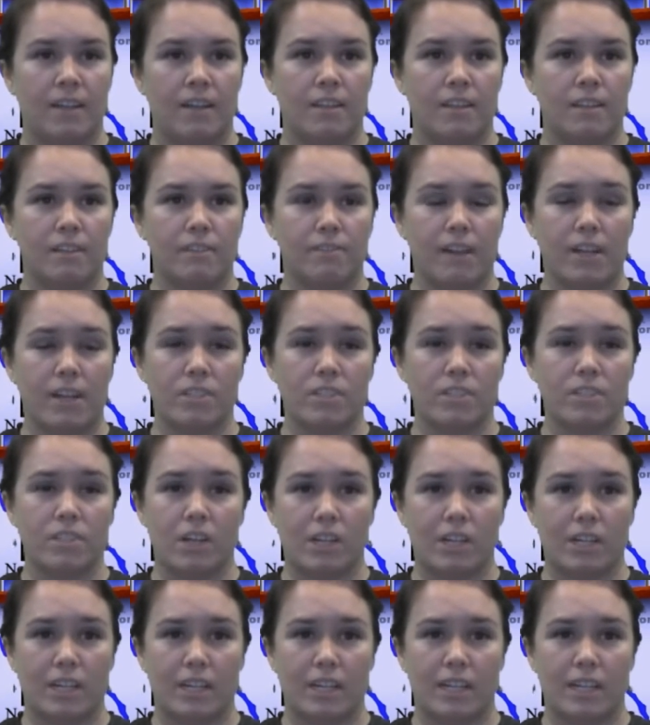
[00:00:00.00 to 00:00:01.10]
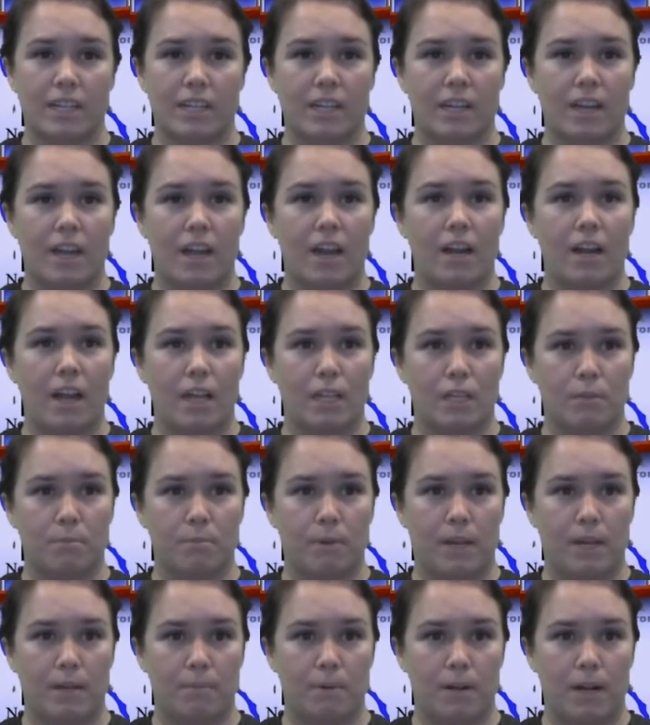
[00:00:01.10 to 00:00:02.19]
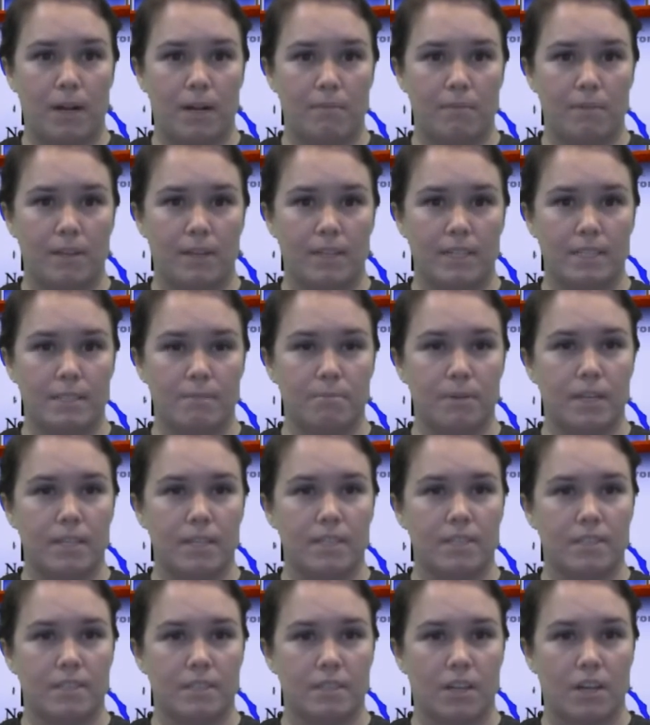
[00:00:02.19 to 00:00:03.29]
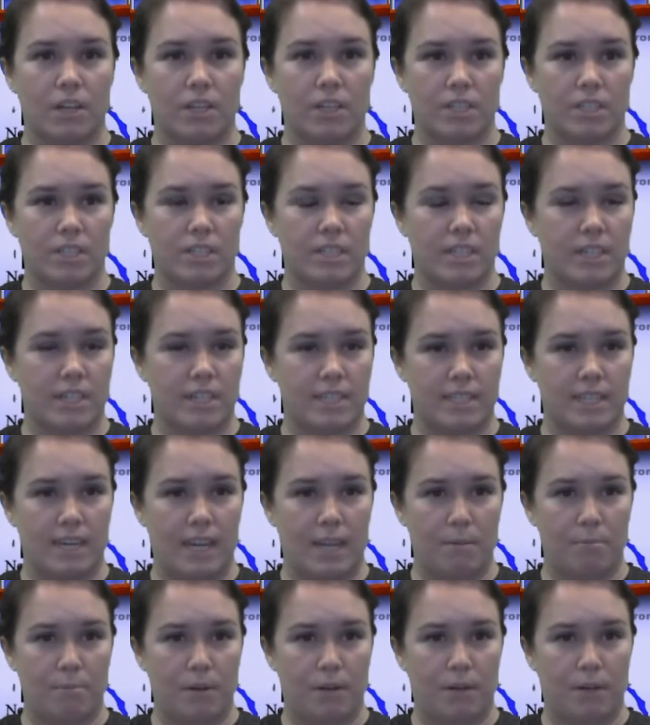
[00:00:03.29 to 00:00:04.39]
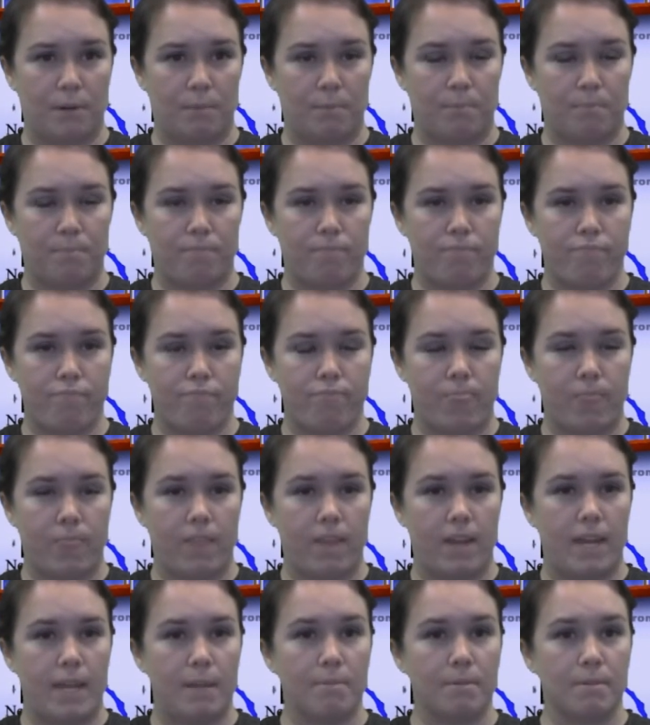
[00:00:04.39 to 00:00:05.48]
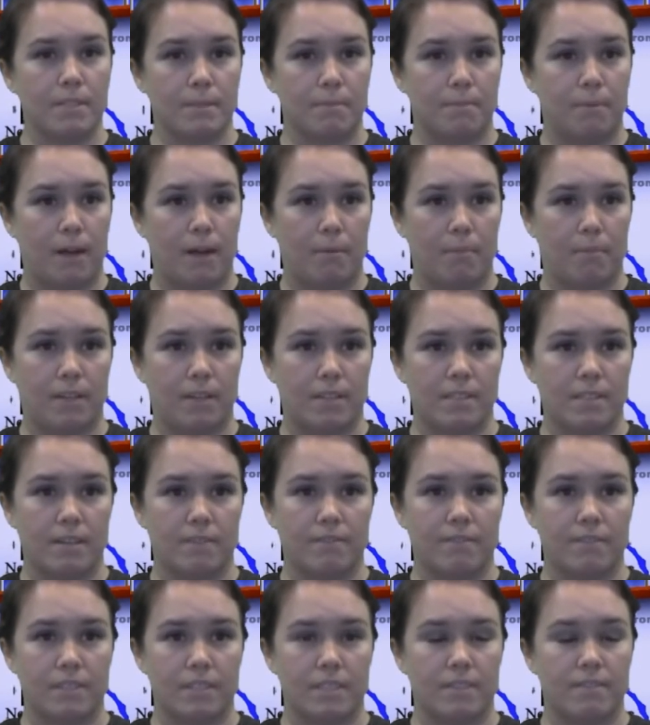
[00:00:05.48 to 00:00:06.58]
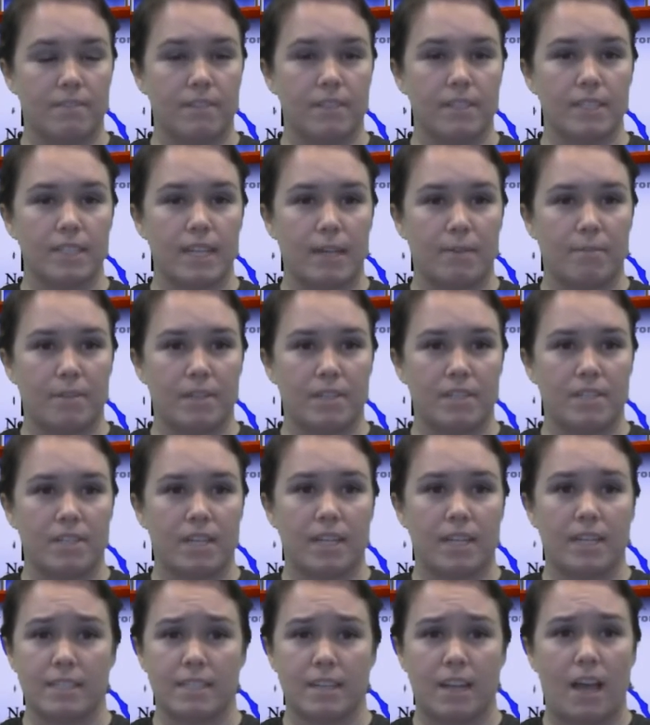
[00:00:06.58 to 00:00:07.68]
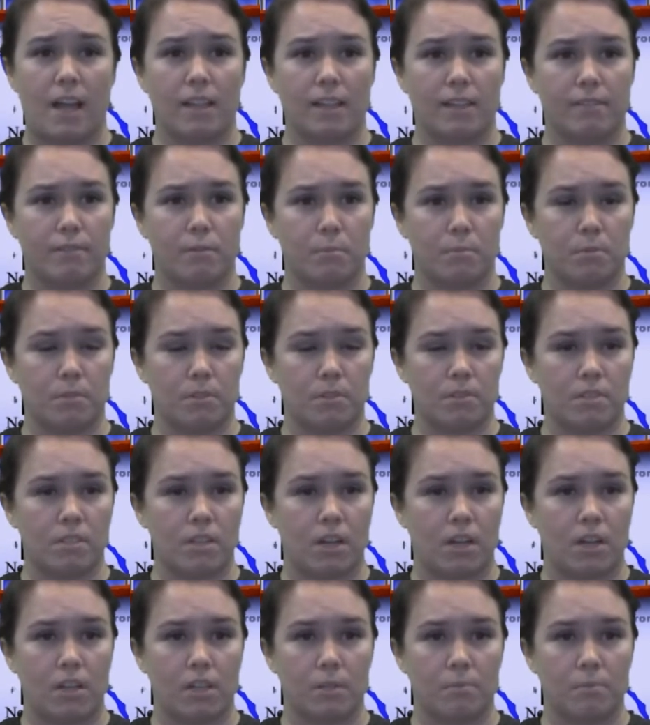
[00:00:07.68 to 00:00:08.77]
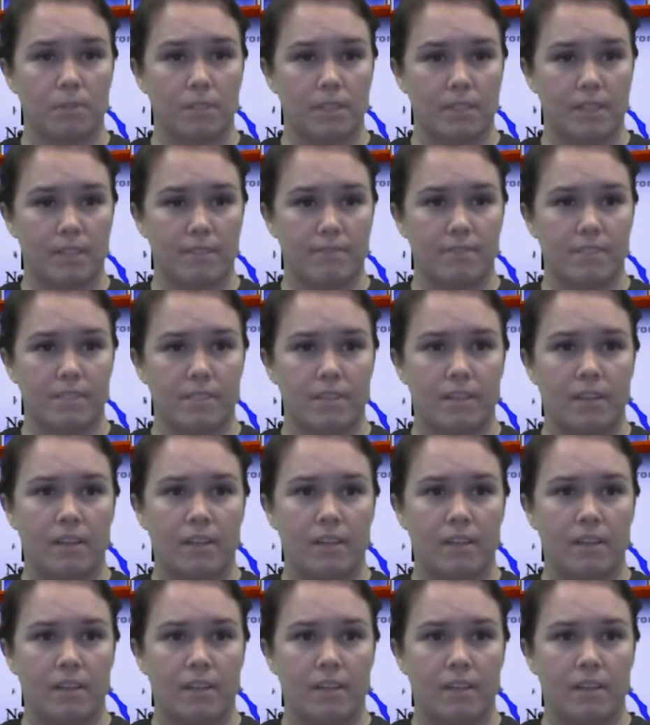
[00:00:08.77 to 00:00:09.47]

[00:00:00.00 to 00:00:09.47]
The fire started in an unoccupied apartment and spread to Stalker's nearest neighbor. The neighbor's apartment suffered severe damage and is not livable, Stalker believes.